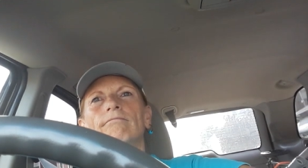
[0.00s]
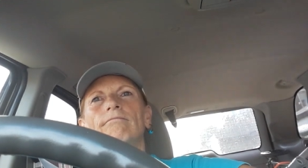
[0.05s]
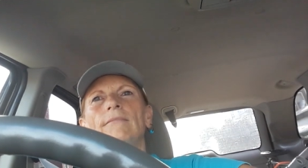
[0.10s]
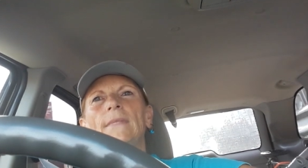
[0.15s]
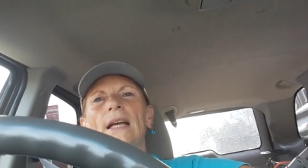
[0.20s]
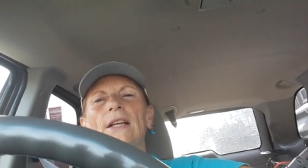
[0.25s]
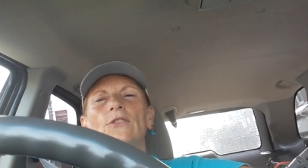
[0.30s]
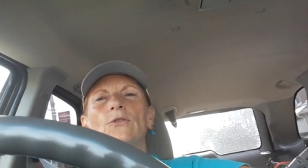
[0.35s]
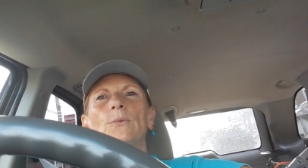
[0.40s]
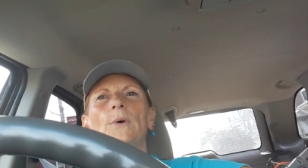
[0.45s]

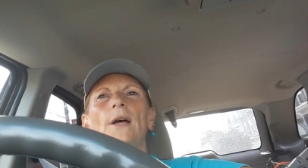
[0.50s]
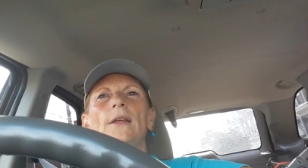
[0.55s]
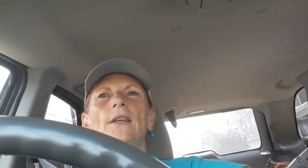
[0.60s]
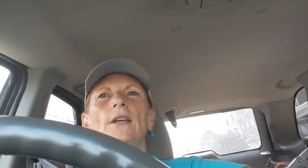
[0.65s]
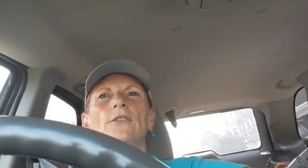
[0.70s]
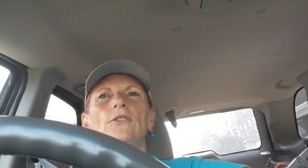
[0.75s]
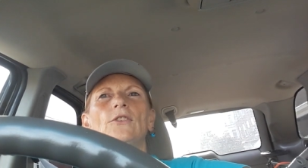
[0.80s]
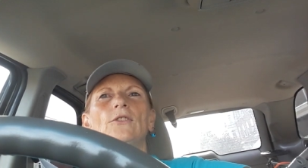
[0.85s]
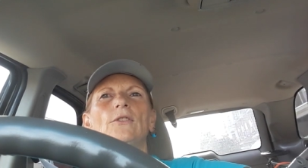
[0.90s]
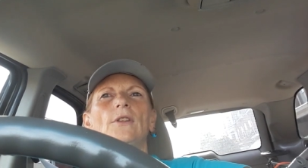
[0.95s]
That's why they
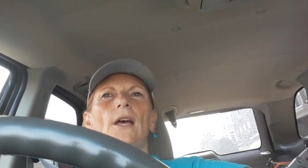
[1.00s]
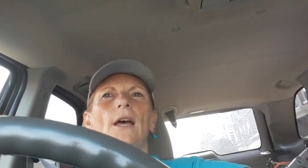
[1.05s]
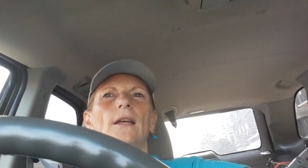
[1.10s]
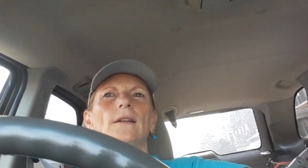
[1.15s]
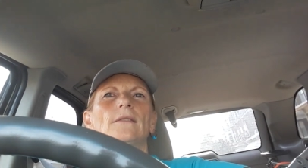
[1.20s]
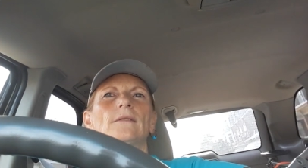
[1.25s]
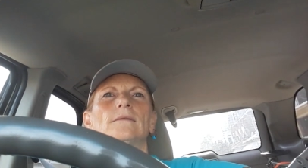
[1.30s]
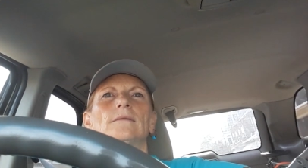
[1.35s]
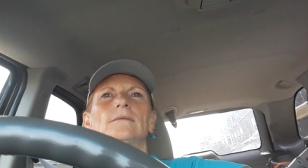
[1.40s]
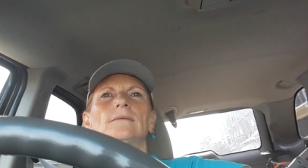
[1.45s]
do that.
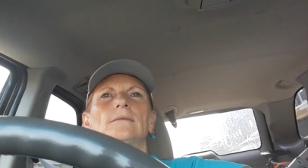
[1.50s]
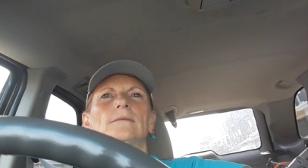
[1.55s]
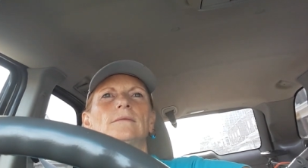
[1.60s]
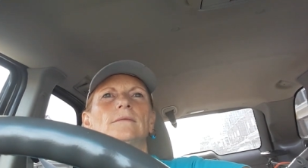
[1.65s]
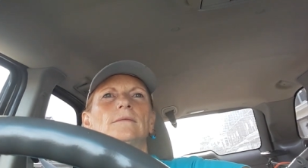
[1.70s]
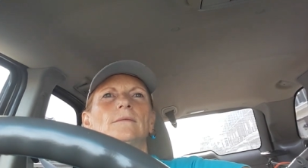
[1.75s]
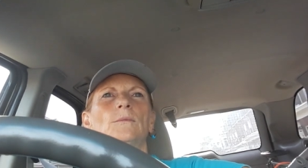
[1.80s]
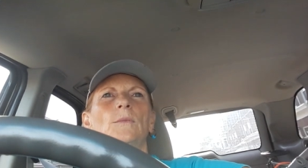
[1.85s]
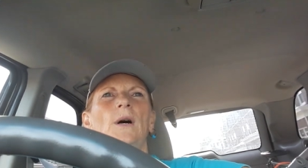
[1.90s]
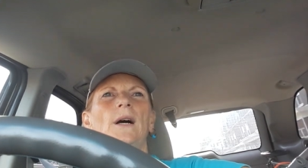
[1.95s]

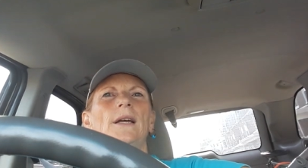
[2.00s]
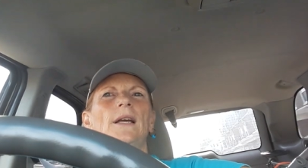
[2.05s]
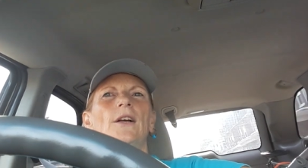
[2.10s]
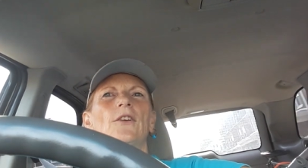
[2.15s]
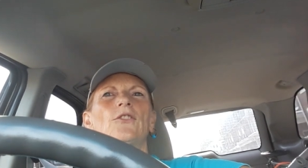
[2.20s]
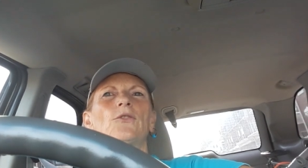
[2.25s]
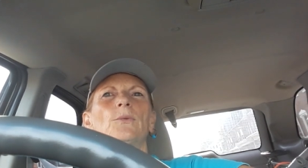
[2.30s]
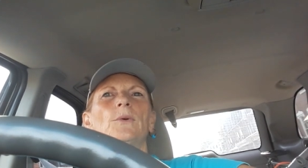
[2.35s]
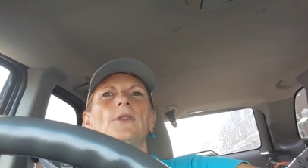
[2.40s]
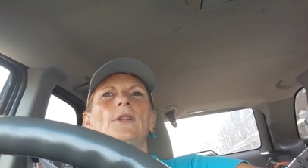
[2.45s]
Why
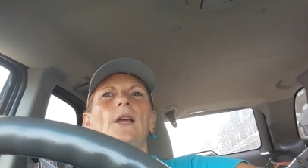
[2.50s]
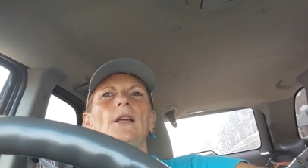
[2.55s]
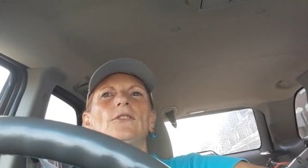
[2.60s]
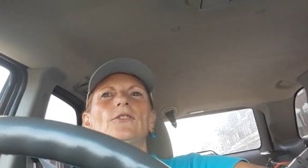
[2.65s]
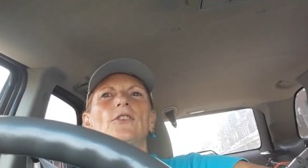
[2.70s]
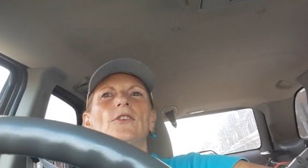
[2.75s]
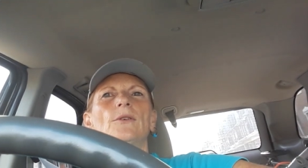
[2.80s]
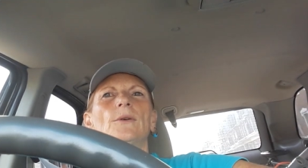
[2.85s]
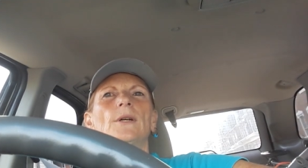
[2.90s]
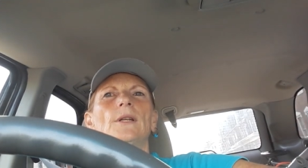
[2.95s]
else would they
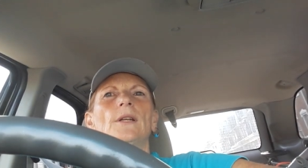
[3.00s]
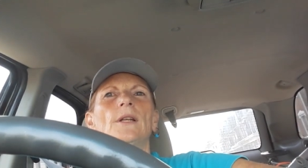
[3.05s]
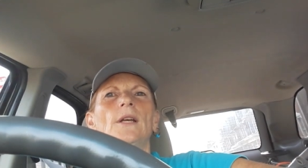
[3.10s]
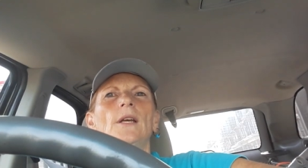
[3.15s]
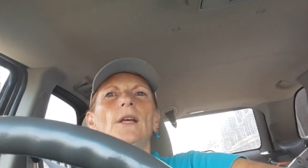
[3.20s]
do it?